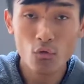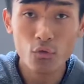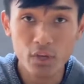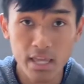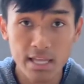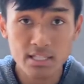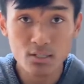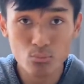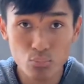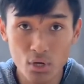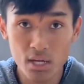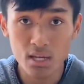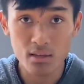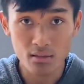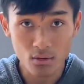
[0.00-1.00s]
forget to
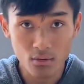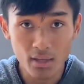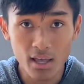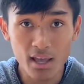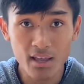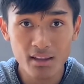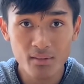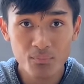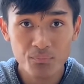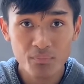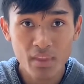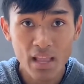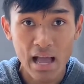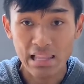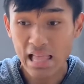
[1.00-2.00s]
breathe, okay?
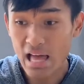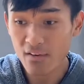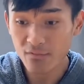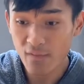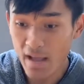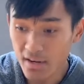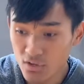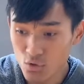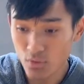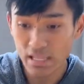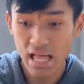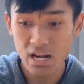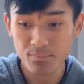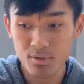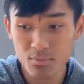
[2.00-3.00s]
A lot of fighters or a lot
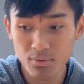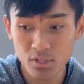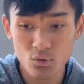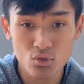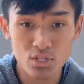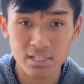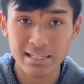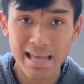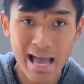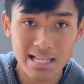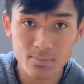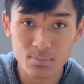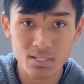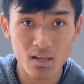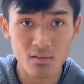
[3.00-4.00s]
of people, they usually gas
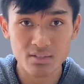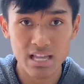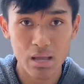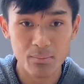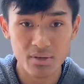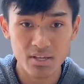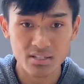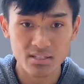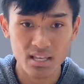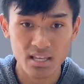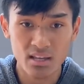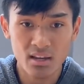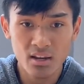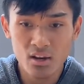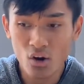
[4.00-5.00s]
themselves out because they
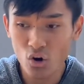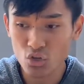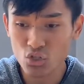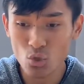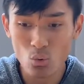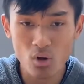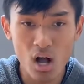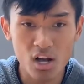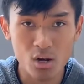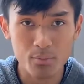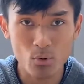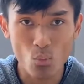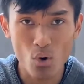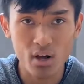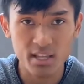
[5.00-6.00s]
are so caught up in
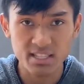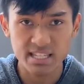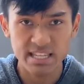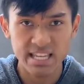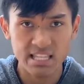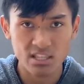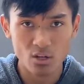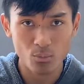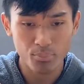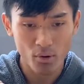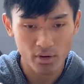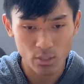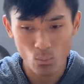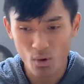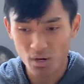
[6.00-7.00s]
wanting to hit their
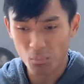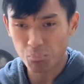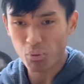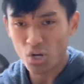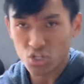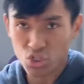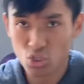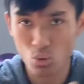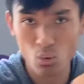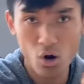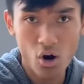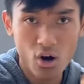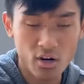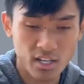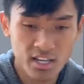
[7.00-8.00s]
opponent and want to punch so
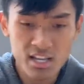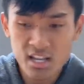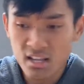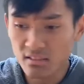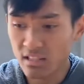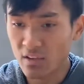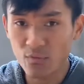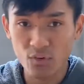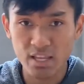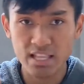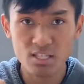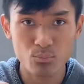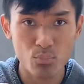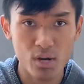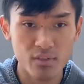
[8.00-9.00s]
hard, they forget
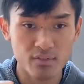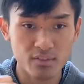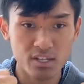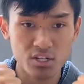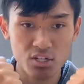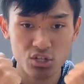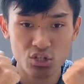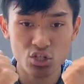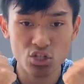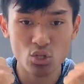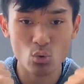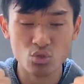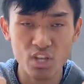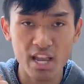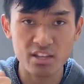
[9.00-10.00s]
to breathe and they're just so
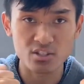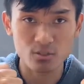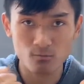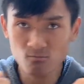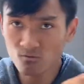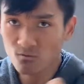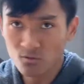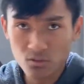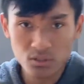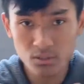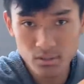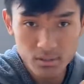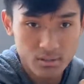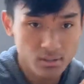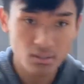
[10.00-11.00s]
tight and
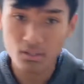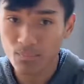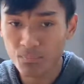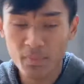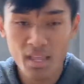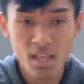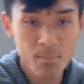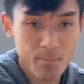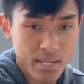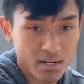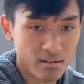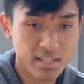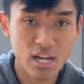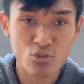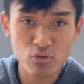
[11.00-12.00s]
just making all
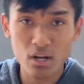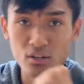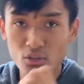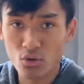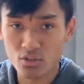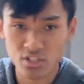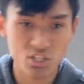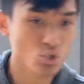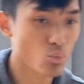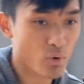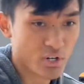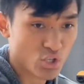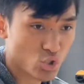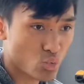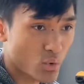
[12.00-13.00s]
that grunting noise and they just want
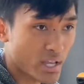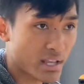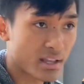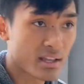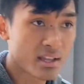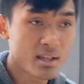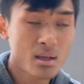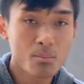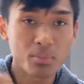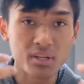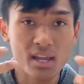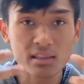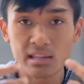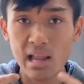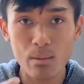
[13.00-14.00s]
to swing, but yet
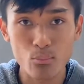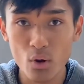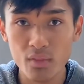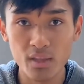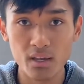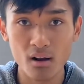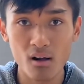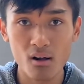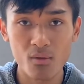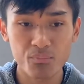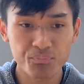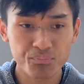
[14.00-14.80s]
they're not breathing at all.